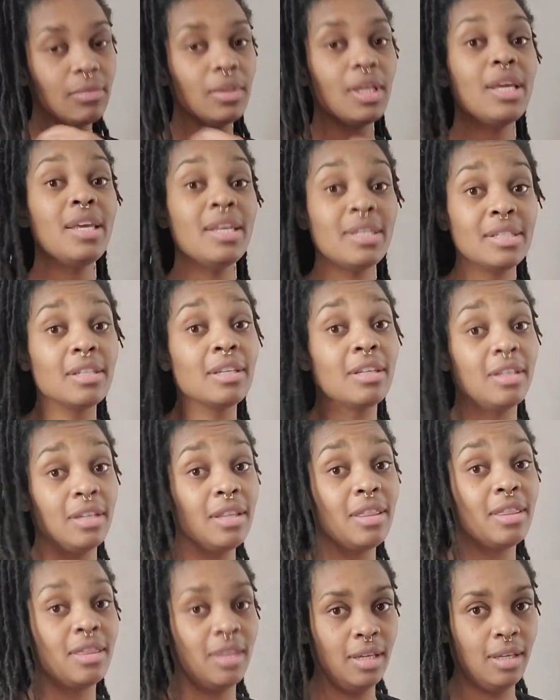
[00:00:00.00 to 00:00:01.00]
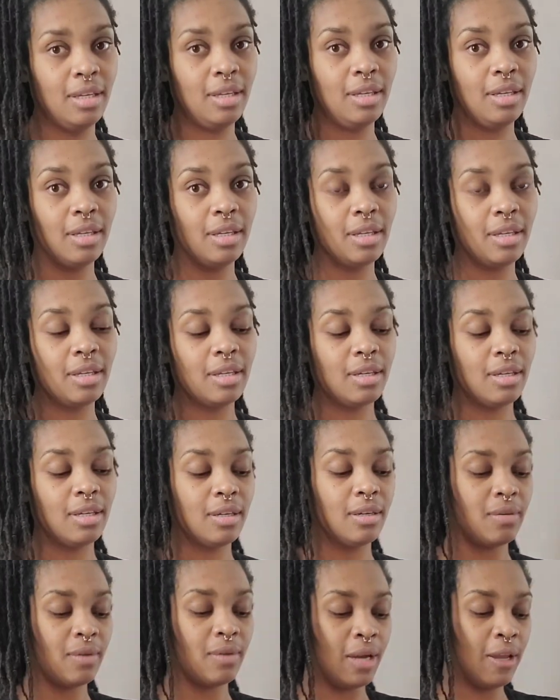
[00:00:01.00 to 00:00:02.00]
it's a good thing,
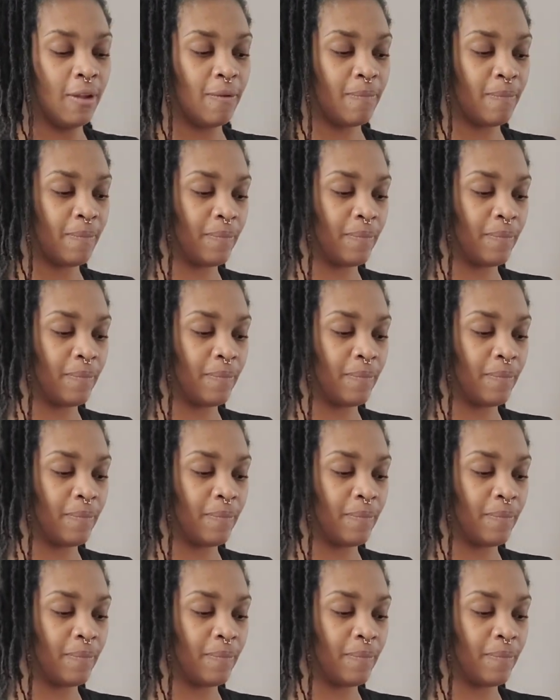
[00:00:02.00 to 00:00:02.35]
right?